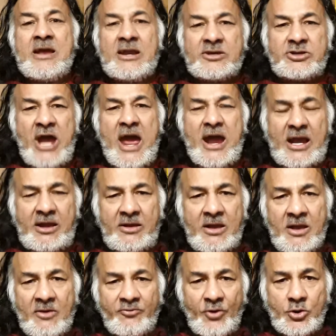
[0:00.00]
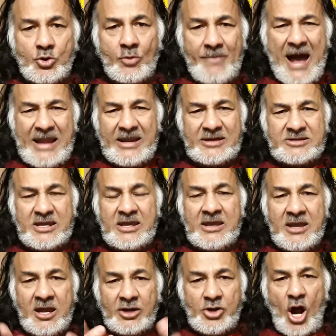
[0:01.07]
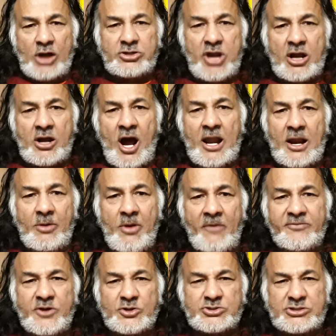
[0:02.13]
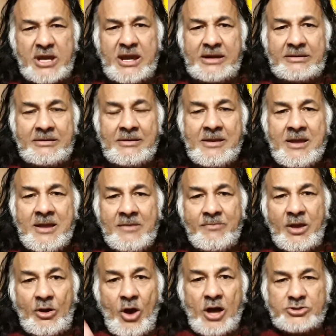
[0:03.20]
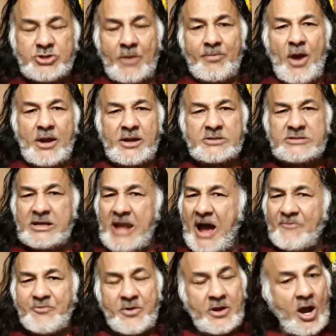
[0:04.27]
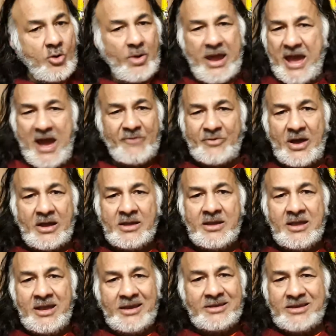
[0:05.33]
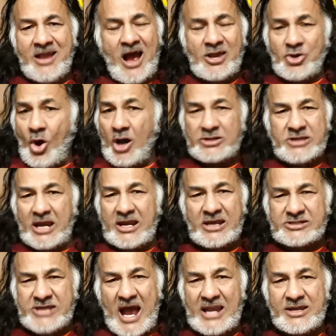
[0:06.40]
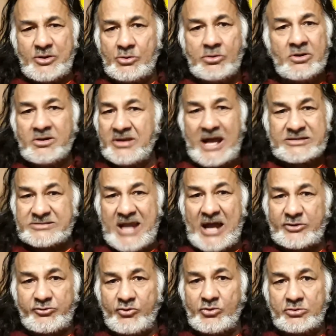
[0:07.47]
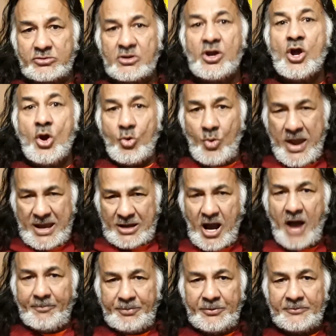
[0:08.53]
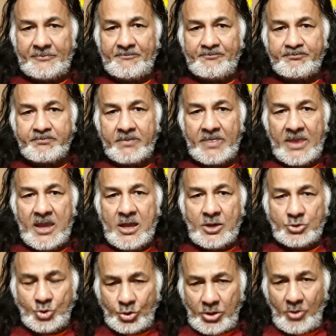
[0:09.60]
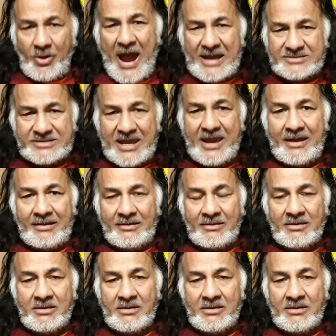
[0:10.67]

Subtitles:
Think for humanity, not the color of your skin. Because your brothers in Africa, wherever, you all said they sell you. That's not truth. Wake up. Do the right thing.